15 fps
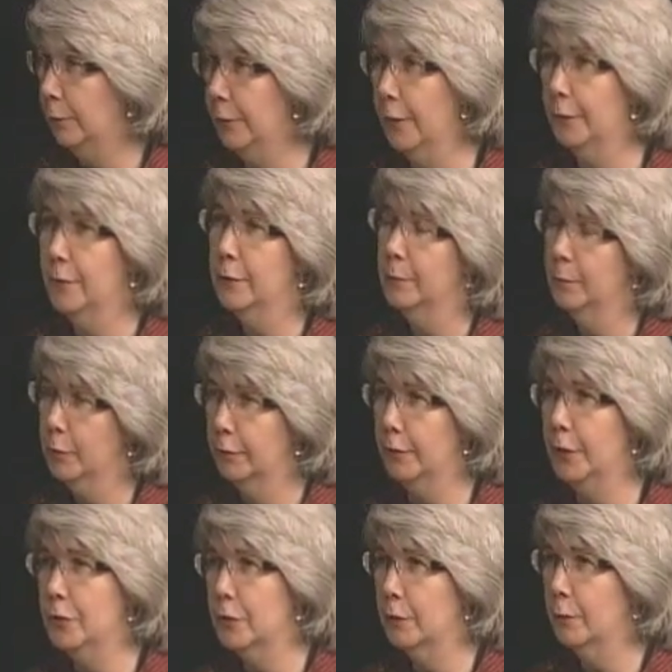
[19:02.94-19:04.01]
other
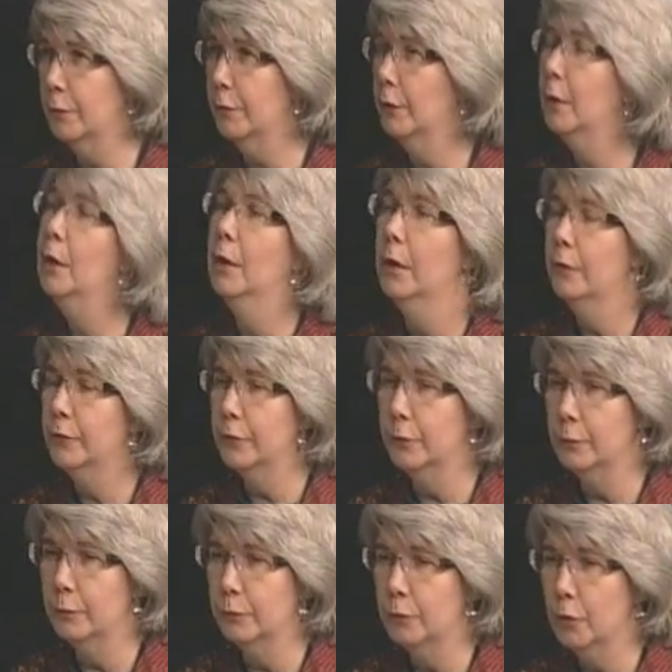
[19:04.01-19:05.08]
professionals,
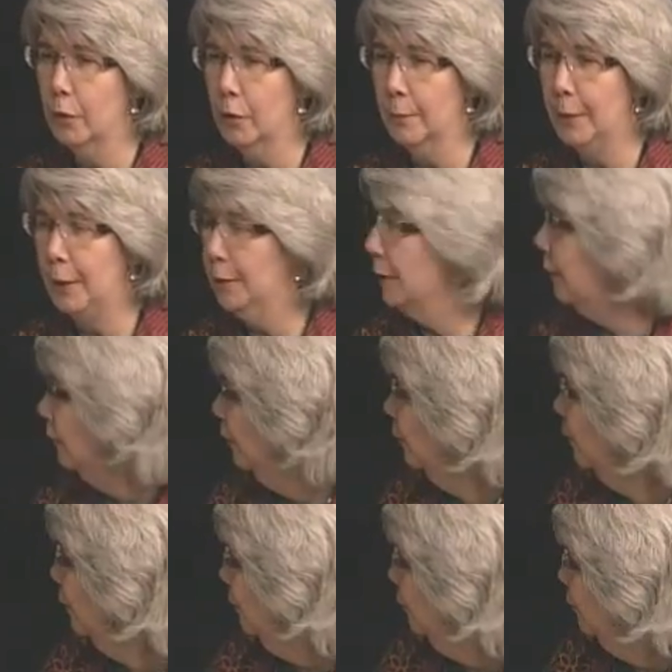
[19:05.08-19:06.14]
to talk about
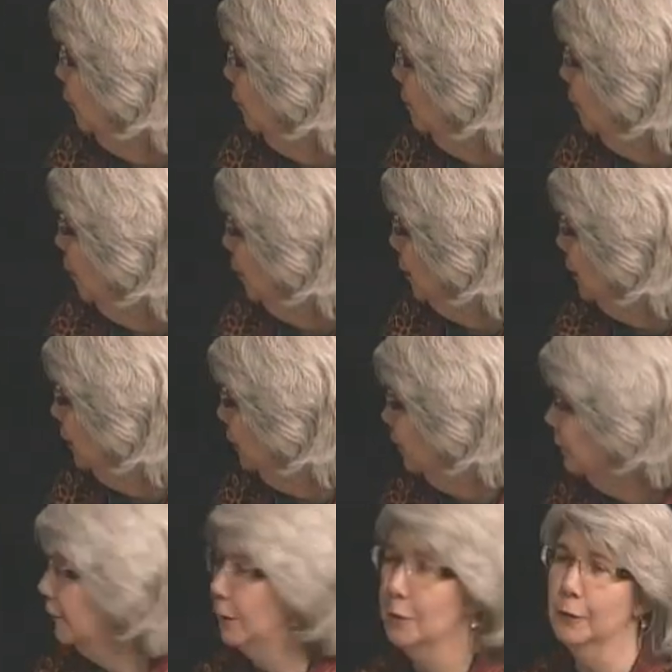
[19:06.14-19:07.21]
either things that are burning in
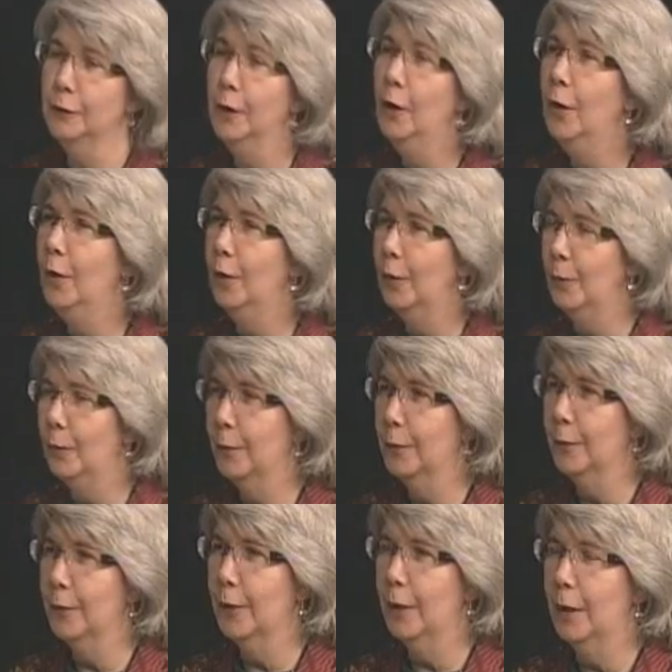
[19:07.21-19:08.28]
the field,
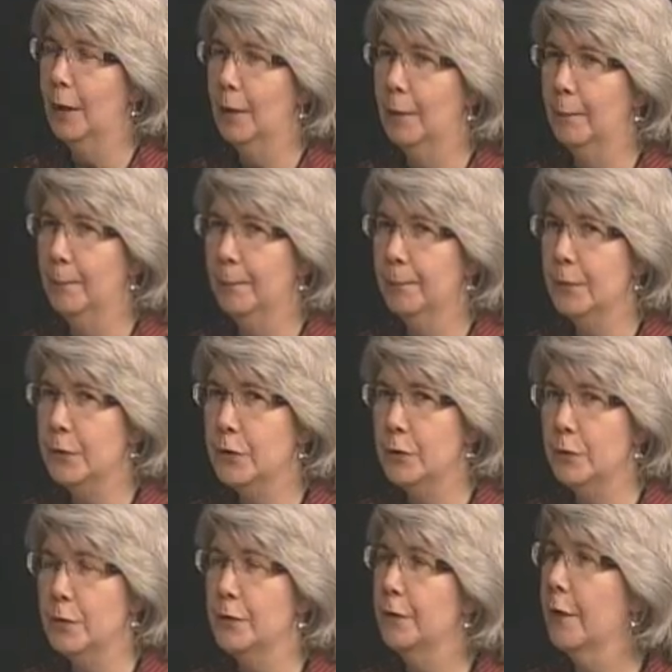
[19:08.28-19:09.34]
or
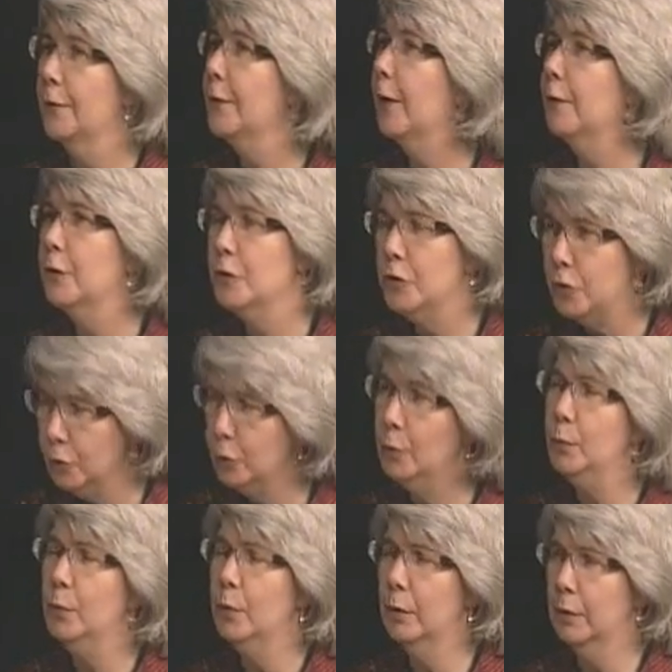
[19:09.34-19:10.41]
to discuss how to
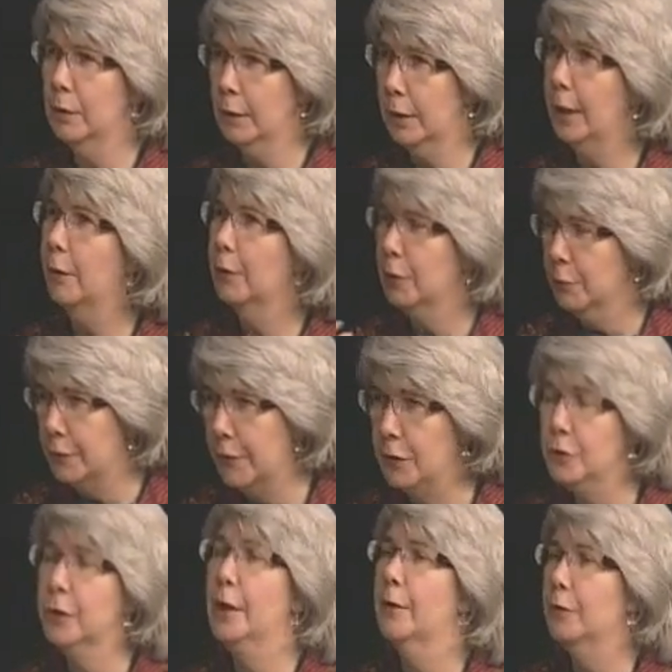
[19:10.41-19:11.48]
do
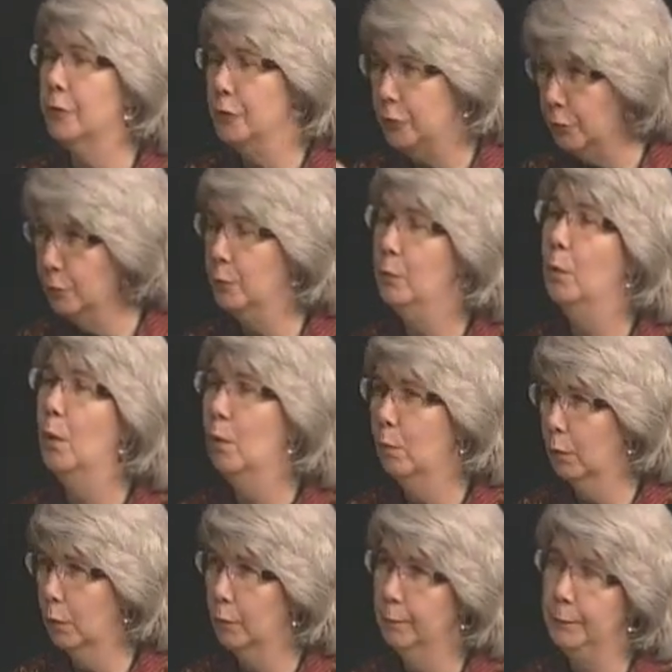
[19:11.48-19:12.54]
characterization, how to do
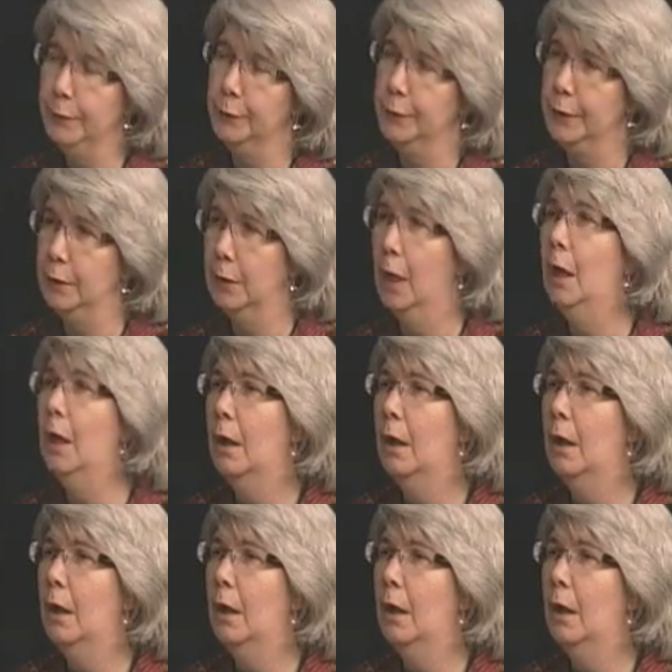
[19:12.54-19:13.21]
world building.